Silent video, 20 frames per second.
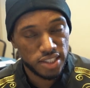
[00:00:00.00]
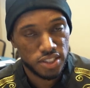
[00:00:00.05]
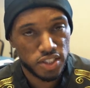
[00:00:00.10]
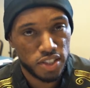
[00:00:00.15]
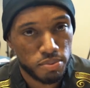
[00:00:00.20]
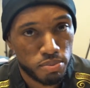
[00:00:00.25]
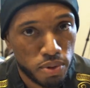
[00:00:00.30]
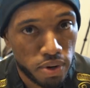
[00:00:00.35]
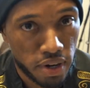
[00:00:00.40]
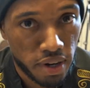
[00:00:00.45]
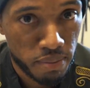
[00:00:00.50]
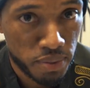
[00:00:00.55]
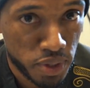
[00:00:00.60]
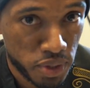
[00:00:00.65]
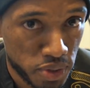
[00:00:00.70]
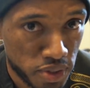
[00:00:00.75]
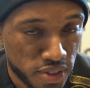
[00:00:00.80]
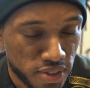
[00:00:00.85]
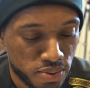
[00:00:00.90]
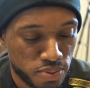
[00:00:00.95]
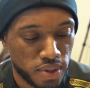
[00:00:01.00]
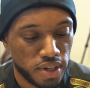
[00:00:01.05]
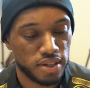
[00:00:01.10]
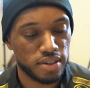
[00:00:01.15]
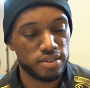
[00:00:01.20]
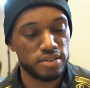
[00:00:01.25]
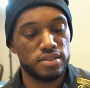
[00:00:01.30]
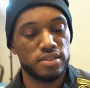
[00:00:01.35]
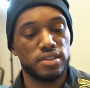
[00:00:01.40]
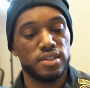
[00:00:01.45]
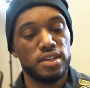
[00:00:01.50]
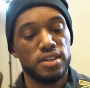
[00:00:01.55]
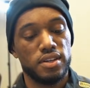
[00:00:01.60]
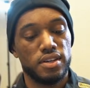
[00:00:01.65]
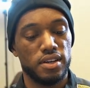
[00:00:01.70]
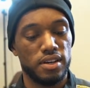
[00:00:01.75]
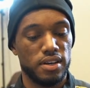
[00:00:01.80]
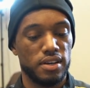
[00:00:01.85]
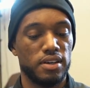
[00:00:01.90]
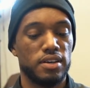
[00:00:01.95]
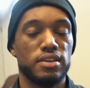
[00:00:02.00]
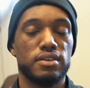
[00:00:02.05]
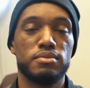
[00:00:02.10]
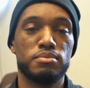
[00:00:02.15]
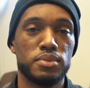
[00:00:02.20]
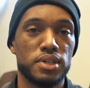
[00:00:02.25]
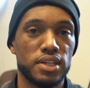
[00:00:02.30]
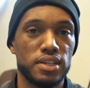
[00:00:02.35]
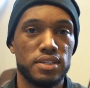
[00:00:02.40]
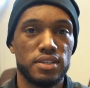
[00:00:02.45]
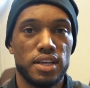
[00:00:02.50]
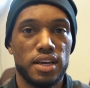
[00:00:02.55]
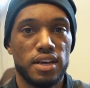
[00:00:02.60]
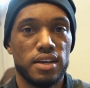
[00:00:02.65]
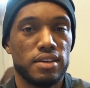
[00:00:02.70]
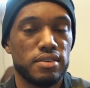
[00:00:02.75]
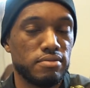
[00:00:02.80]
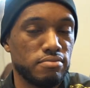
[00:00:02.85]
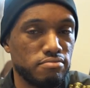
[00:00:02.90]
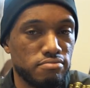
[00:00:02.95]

into the program too as well, um, but yeah.